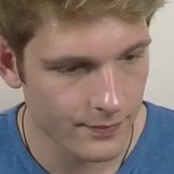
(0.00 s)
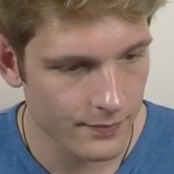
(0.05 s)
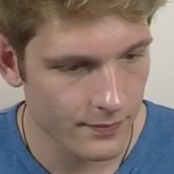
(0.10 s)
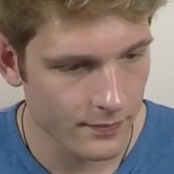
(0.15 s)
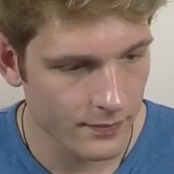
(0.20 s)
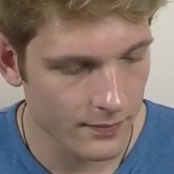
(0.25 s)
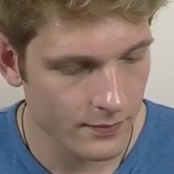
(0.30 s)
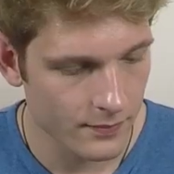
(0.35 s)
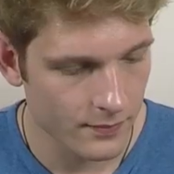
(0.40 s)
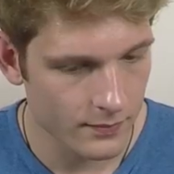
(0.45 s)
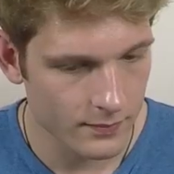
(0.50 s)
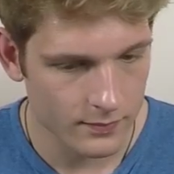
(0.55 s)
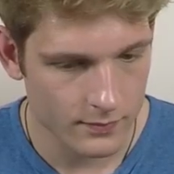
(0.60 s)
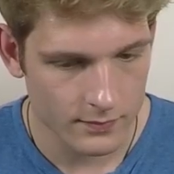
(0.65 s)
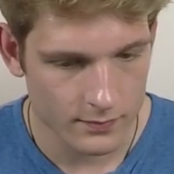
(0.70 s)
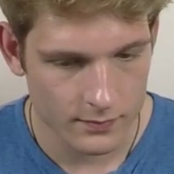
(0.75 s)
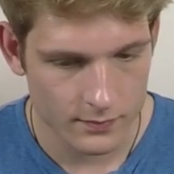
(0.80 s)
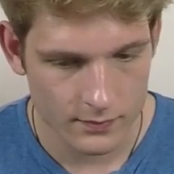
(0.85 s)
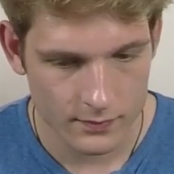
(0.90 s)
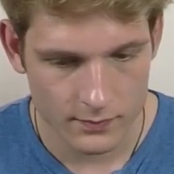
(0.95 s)

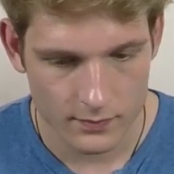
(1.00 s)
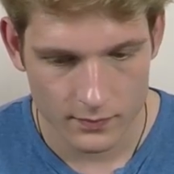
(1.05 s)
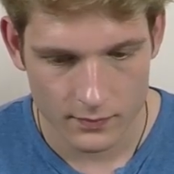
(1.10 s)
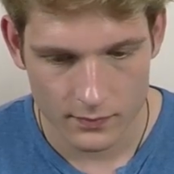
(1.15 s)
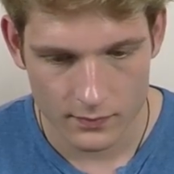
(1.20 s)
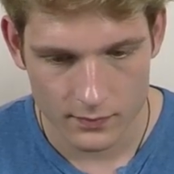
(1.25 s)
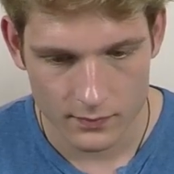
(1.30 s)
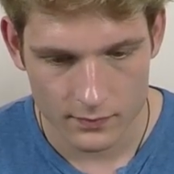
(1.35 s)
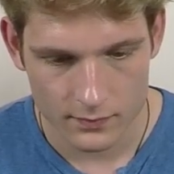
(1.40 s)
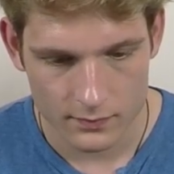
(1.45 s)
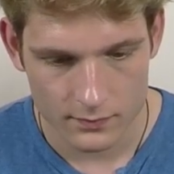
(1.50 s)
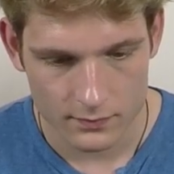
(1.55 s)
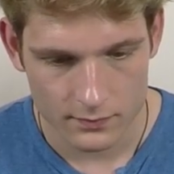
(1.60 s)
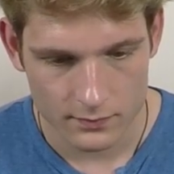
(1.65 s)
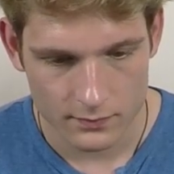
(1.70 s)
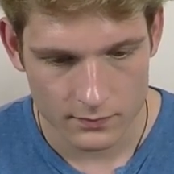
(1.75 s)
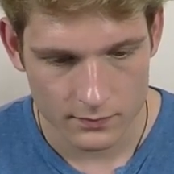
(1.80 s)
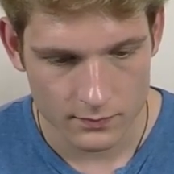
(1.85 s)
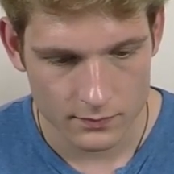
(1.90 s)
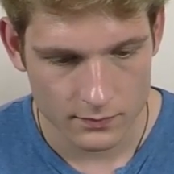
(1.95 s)

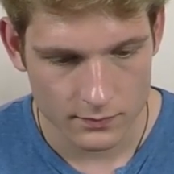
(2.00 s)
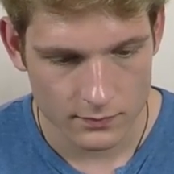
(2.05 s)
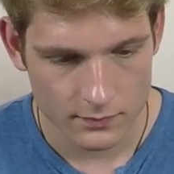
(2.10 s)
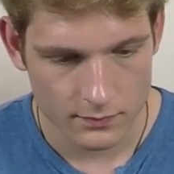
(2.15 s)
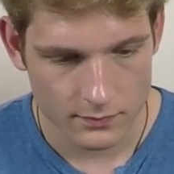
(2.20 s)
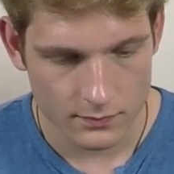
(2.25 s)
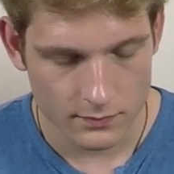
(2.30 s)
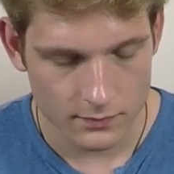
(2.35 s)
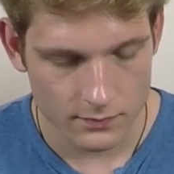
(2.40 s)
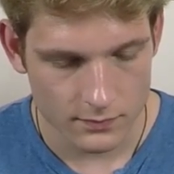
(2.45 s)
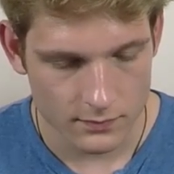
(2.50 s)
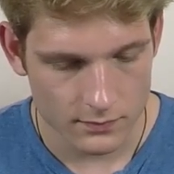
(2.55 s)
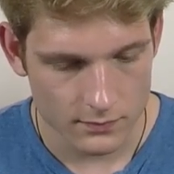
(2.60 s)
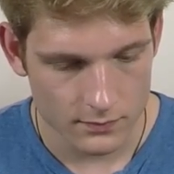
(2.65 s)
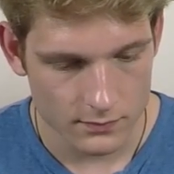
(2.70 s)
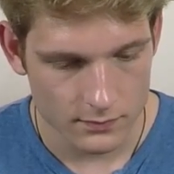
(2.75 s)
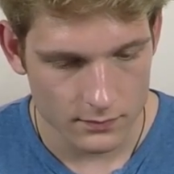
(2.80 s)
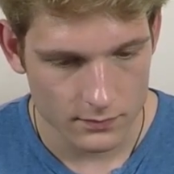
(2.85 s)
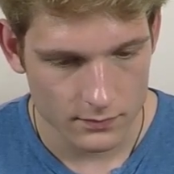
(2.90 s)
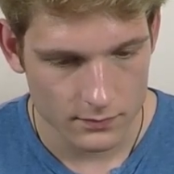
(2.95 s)
The person shown says nothing.